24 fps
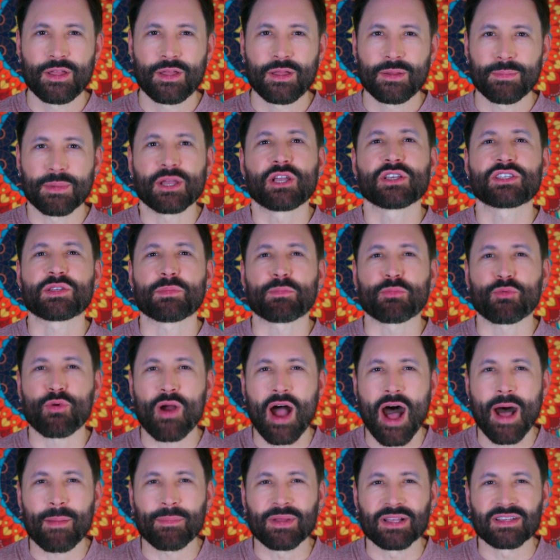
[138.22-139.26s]
because it
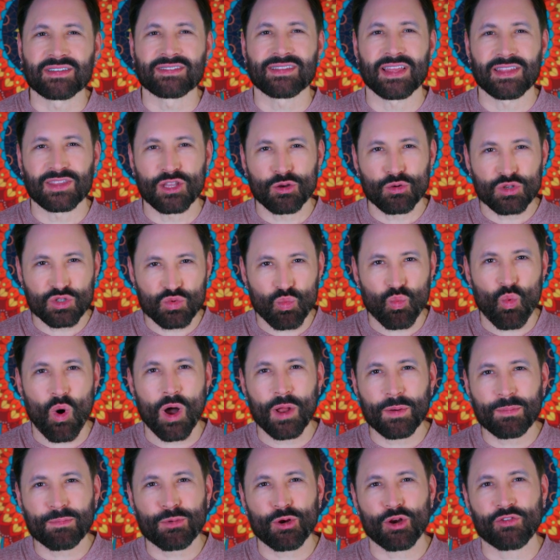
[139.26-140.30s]
promised that there was
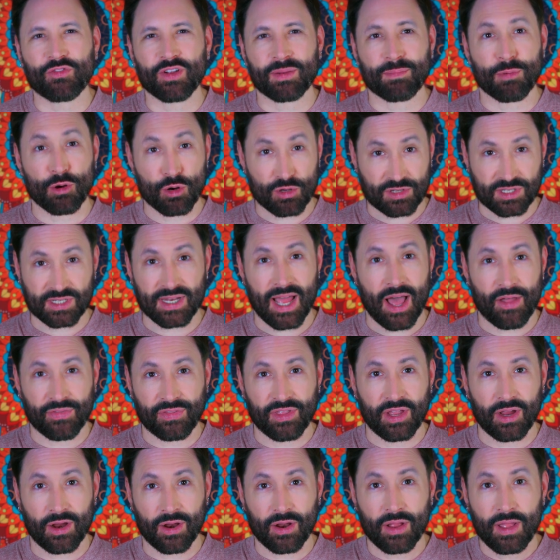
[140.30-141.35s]
one perfect person out
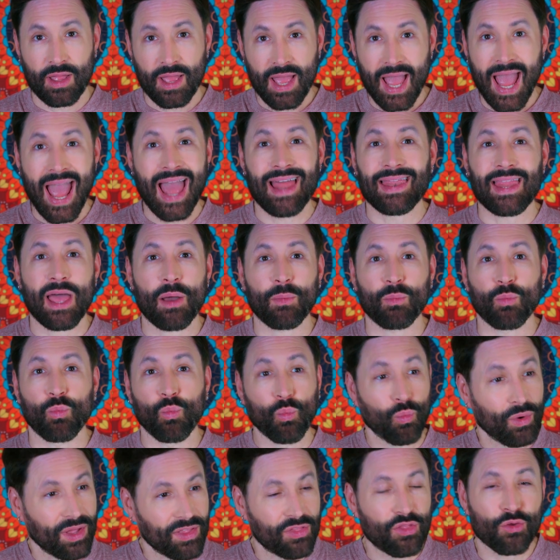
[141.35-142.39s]
there, and that
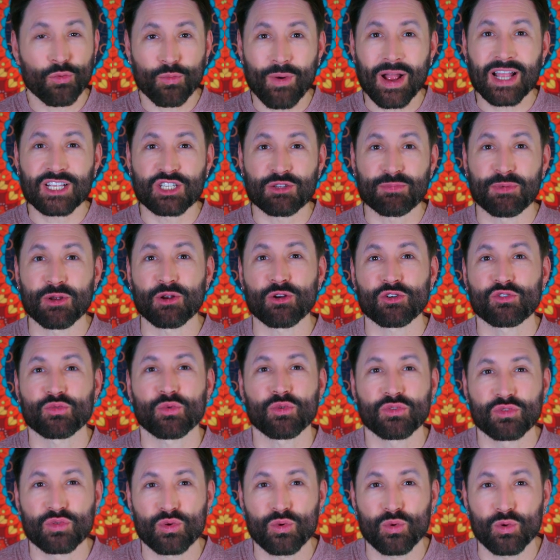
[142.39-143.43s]
with the right spiritual
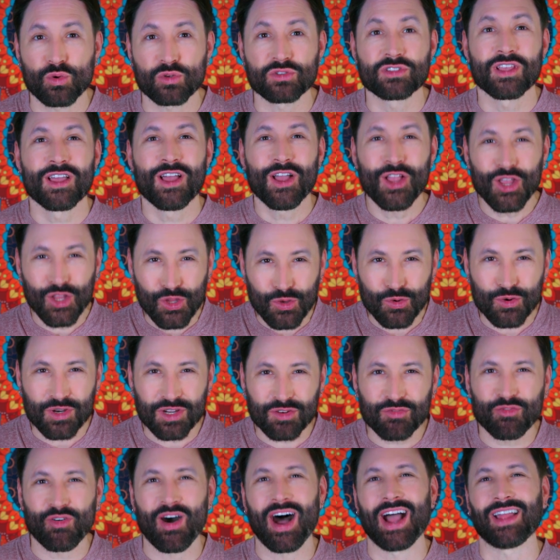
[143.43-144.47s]
tools, you could
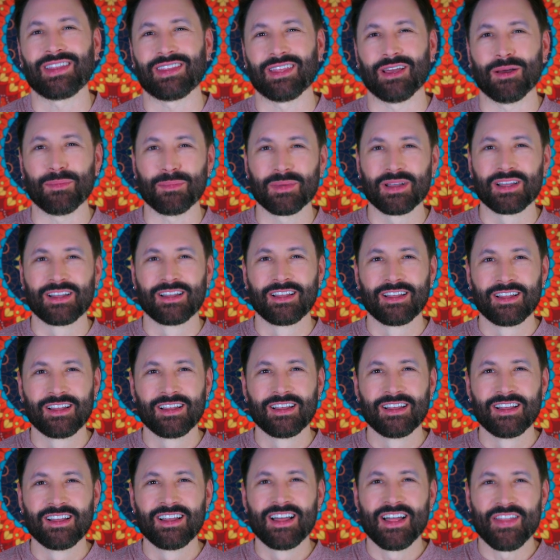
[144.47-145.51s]
find them.
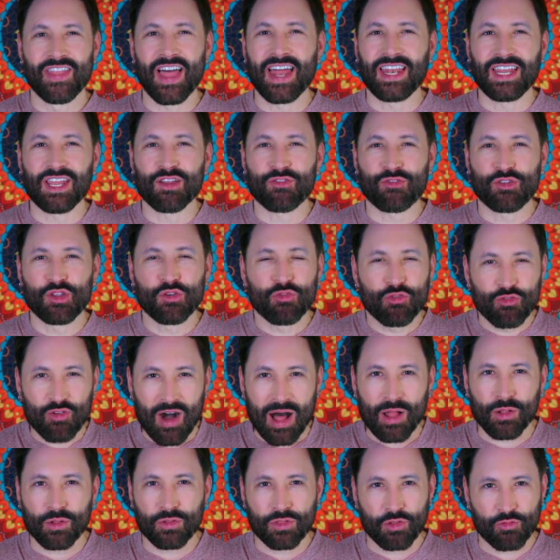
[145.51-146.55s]
That if you
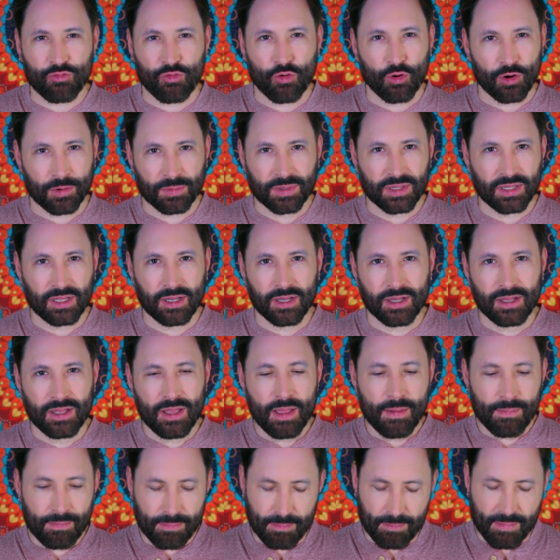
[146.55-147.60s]
followed the formula,
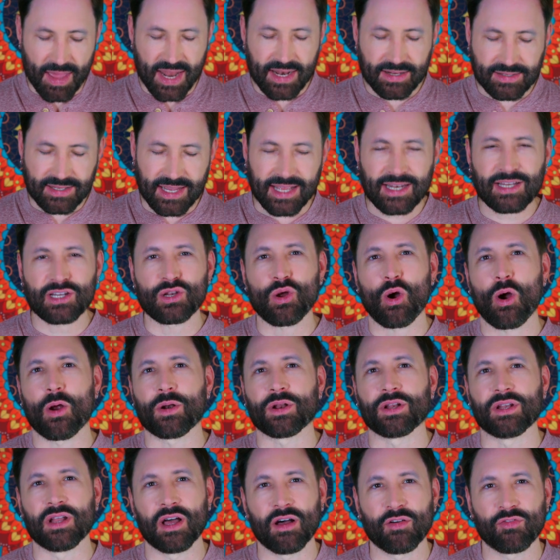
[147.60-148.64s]
meditated hard
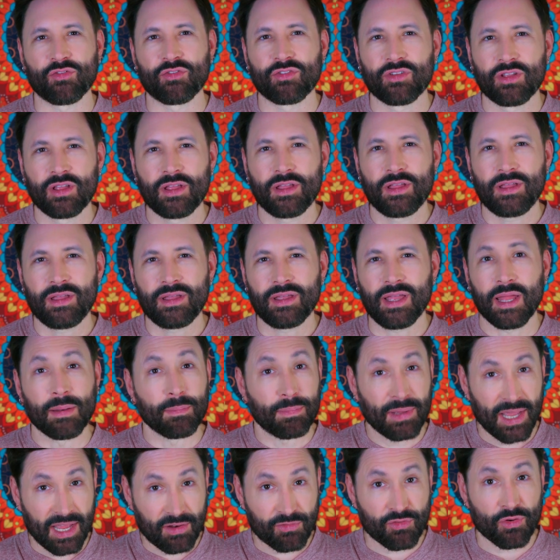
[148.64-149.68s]
enough, and
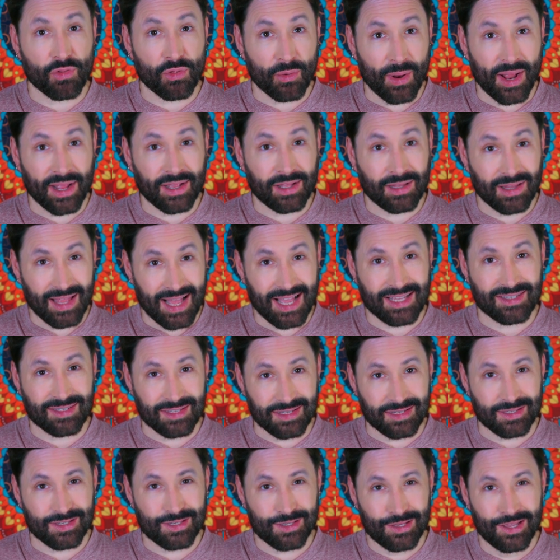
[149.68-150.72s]
paid for the right
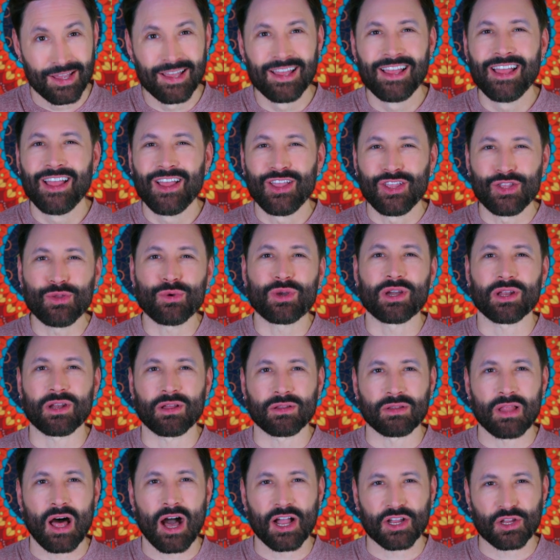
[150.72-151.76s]
classes, you could
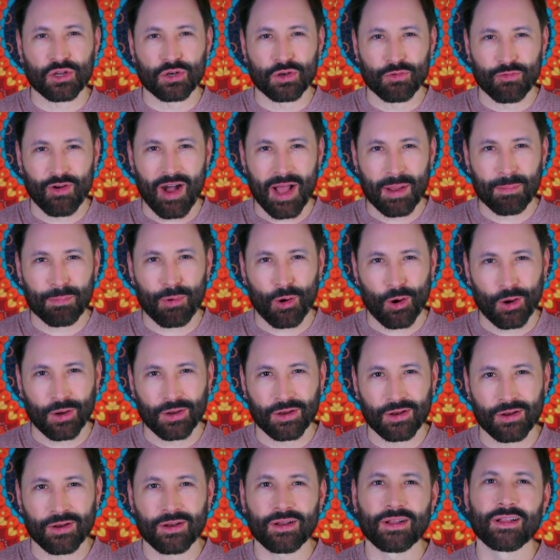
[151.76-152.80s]
unlock your divine
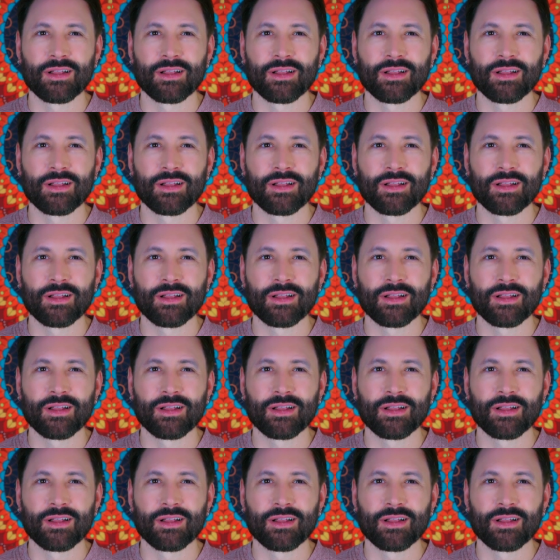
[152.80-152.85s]
partner.